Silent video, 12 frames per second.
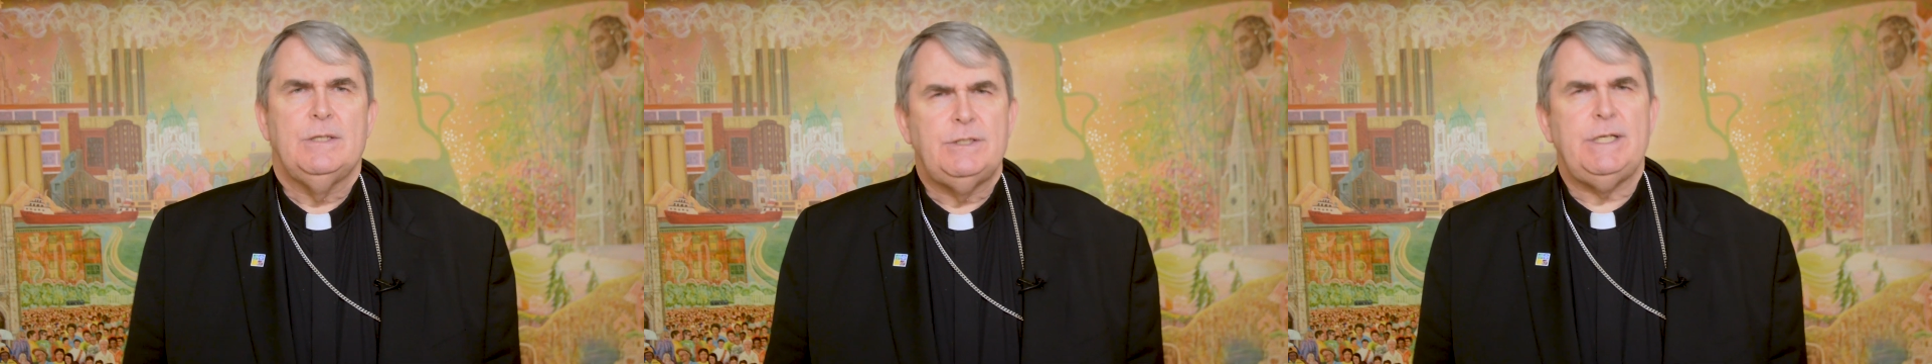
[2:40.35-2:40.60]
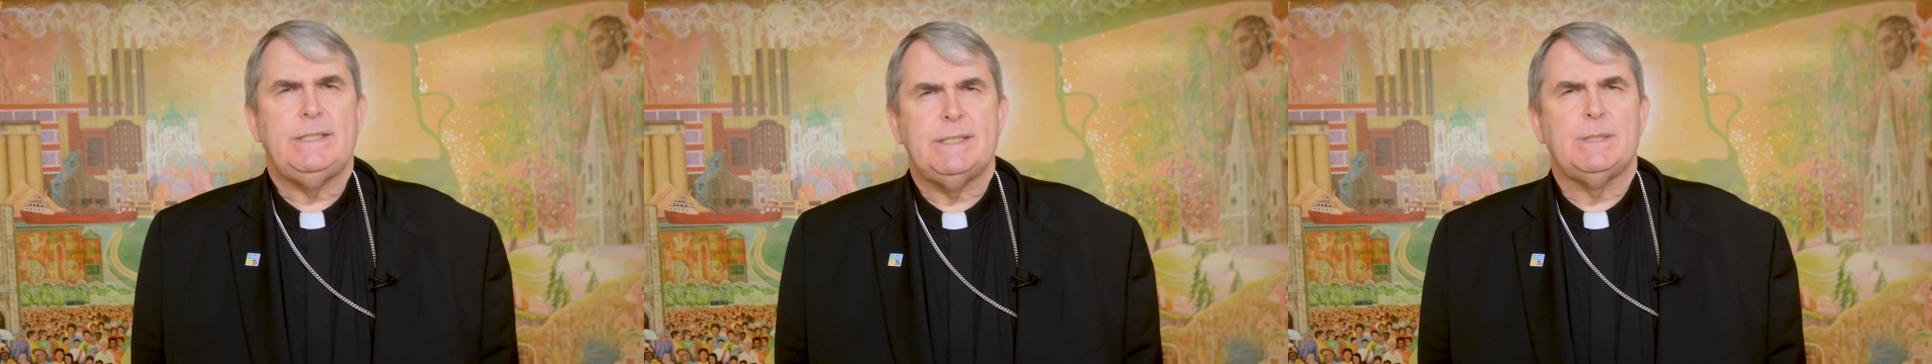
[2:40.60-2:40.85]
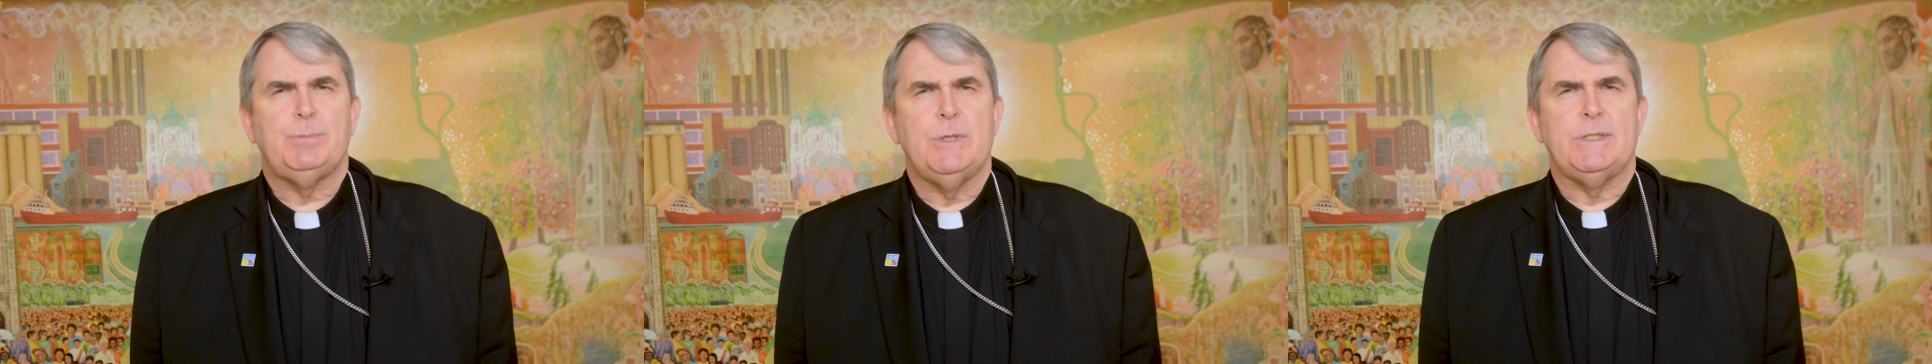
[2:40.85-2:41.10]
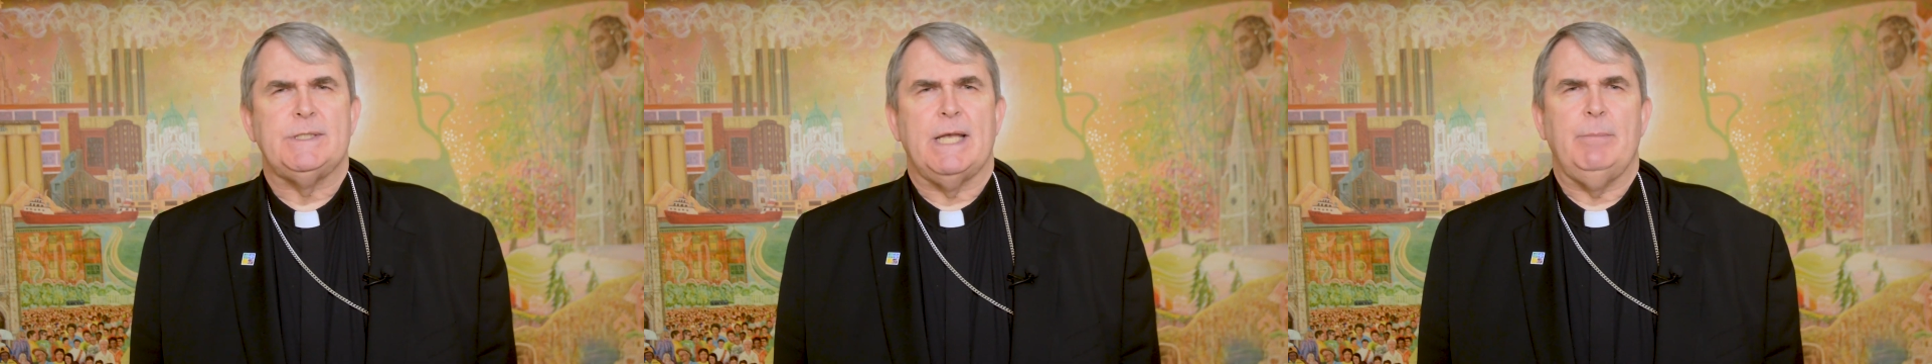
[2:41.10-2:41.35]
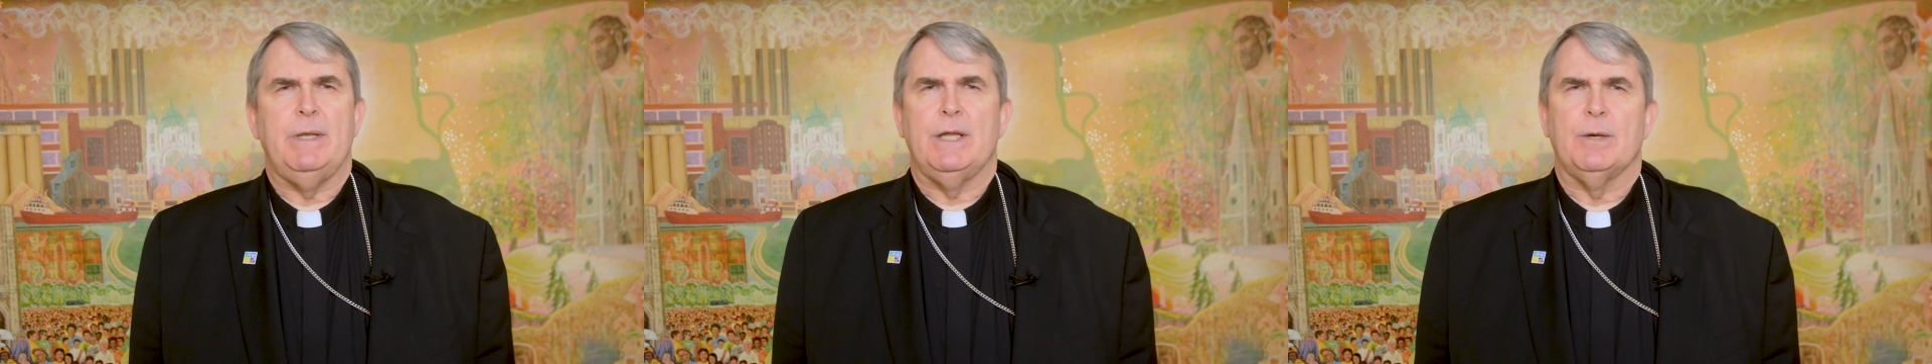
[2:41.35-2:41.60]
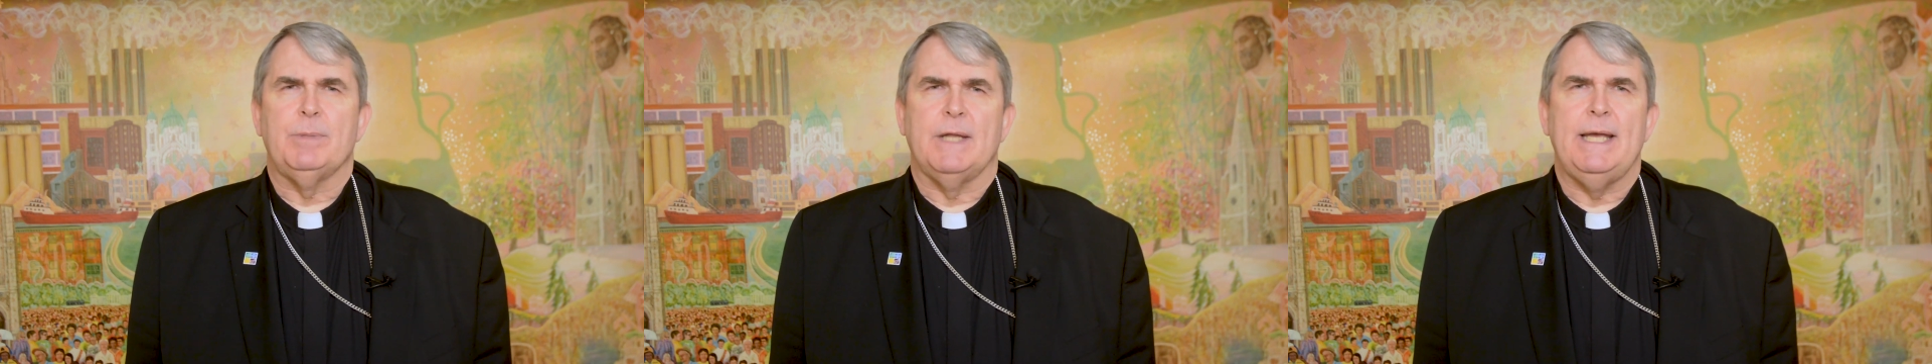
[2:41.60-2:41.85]
Jesus puts them in
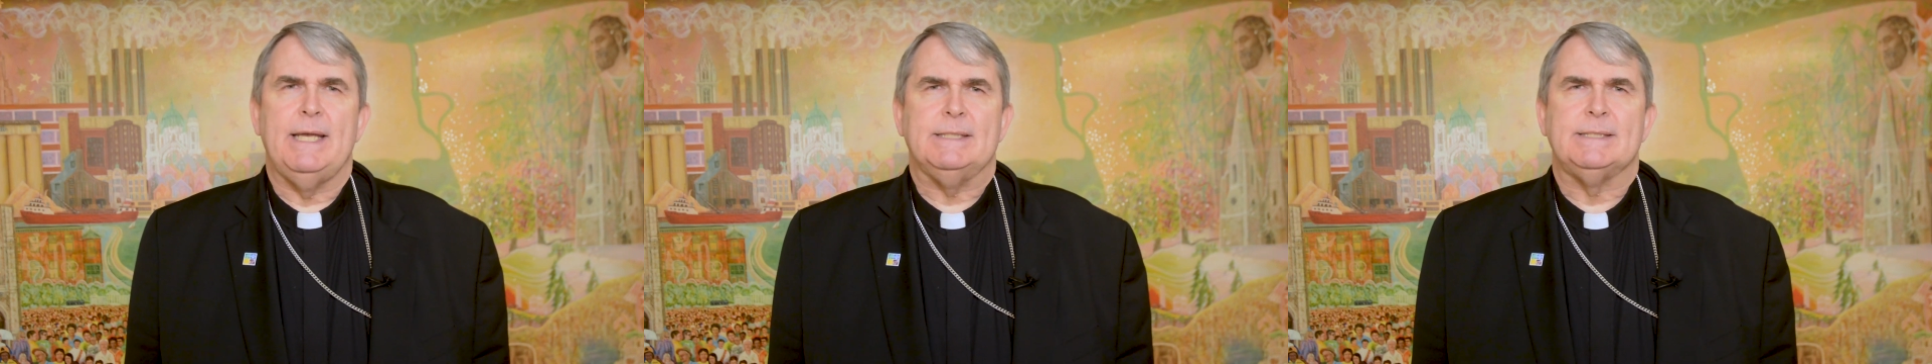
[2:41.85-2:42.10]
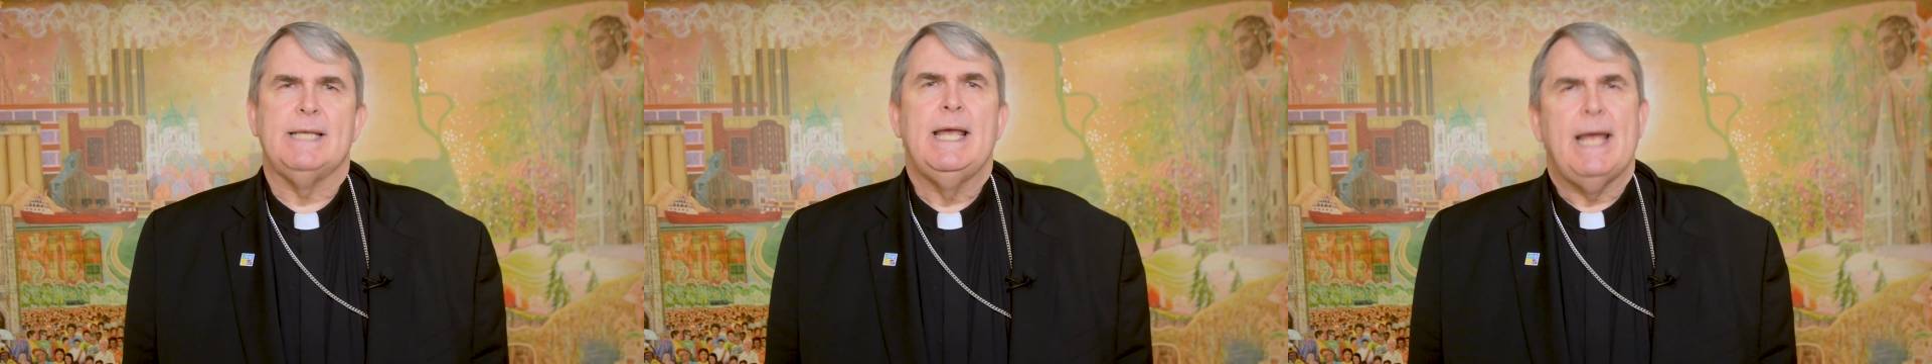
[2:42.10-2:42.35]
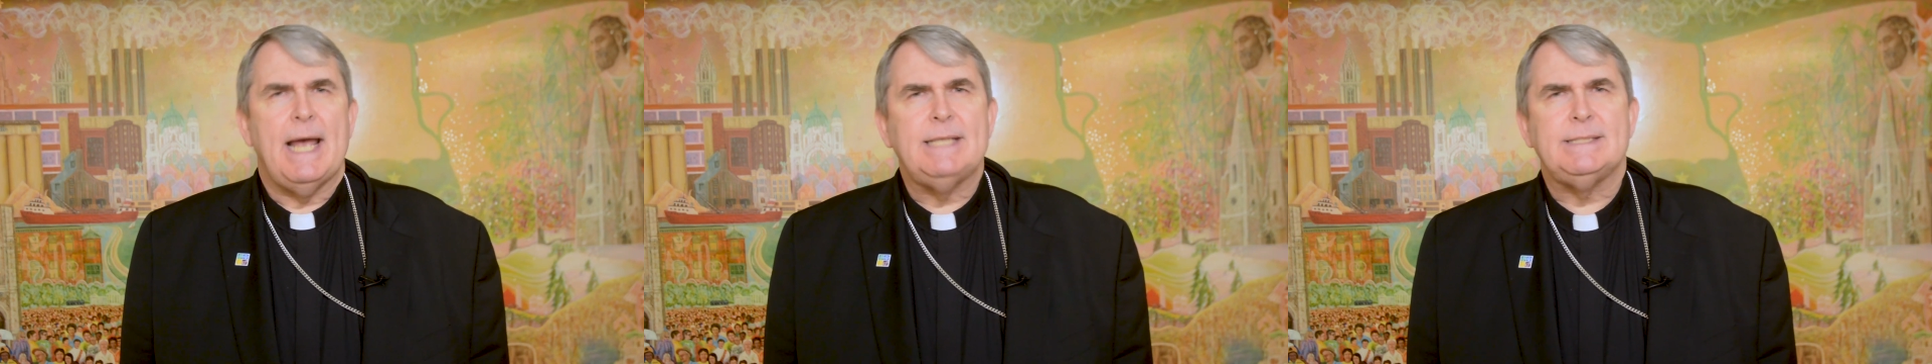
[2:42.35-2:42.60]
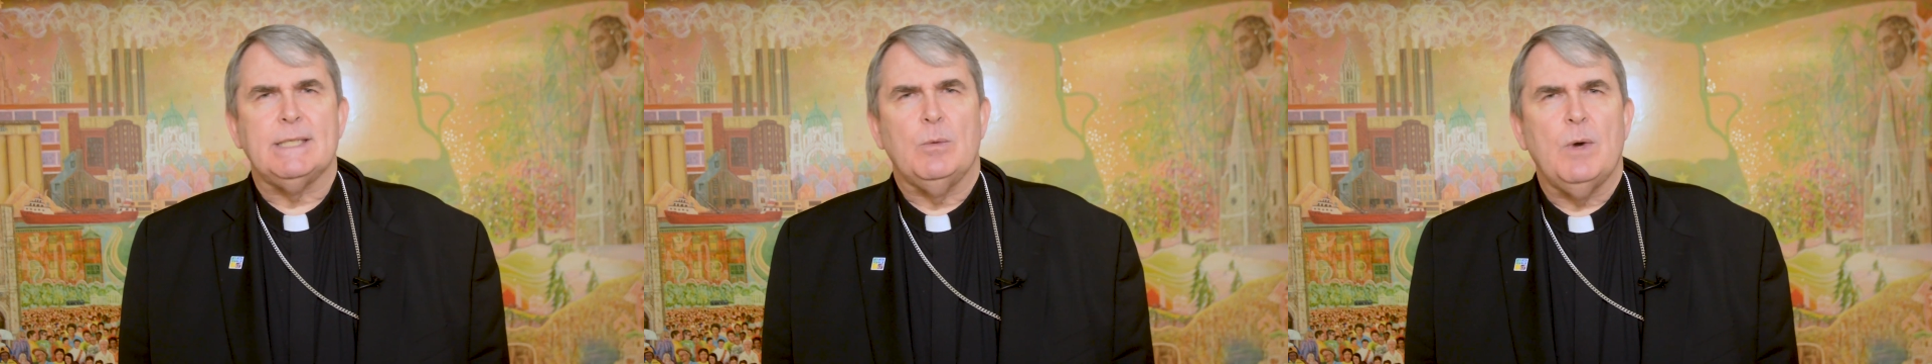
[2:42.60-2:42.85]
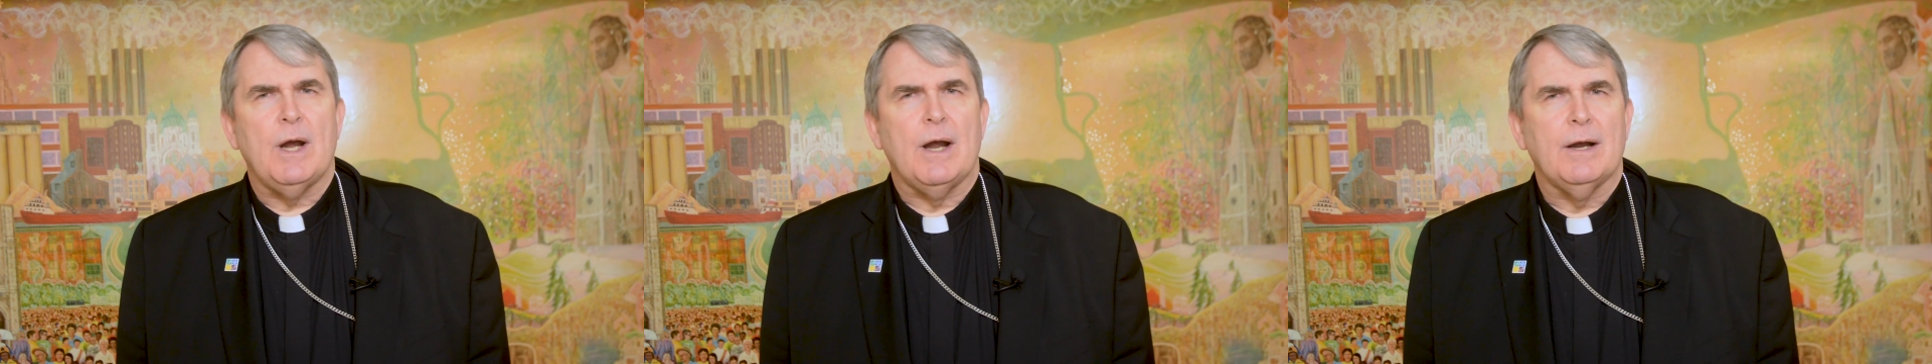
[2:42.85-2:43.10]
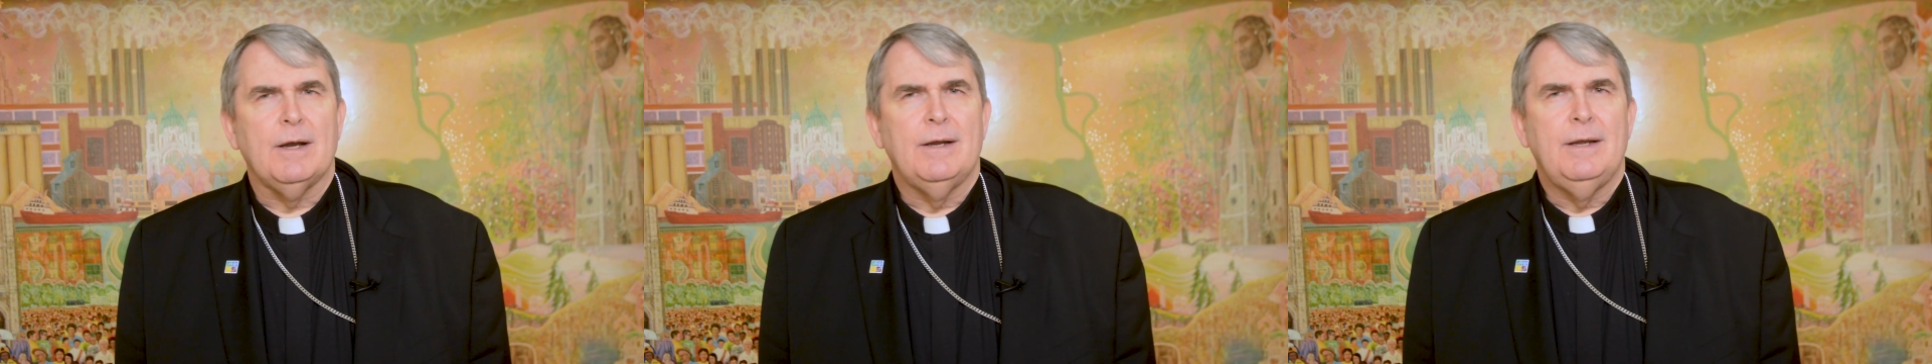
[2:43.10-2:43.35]
their place, as it
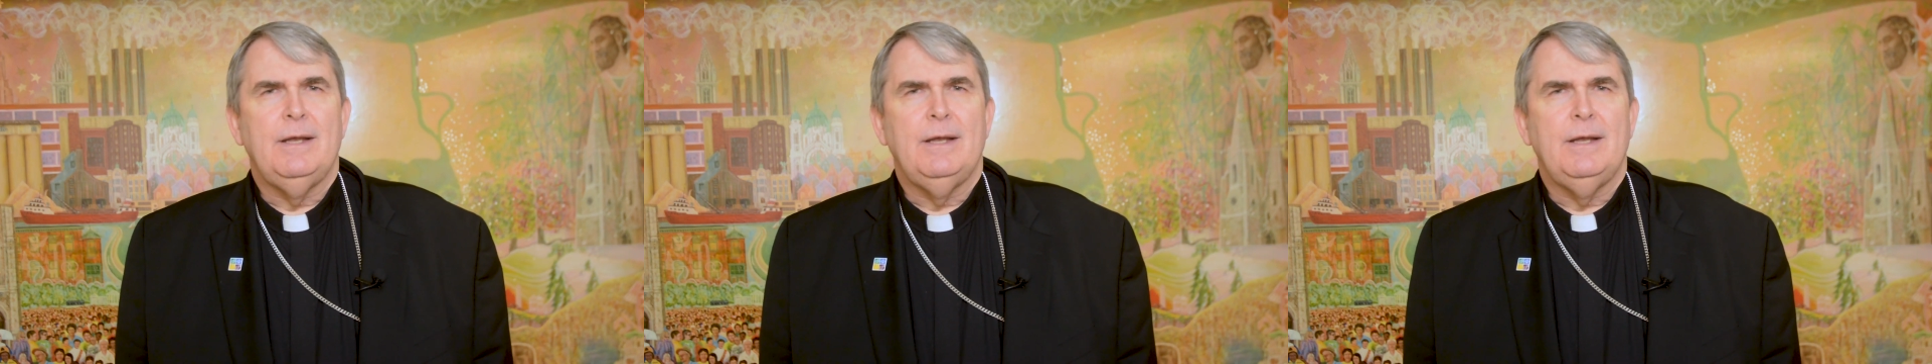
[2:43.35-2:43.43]
were,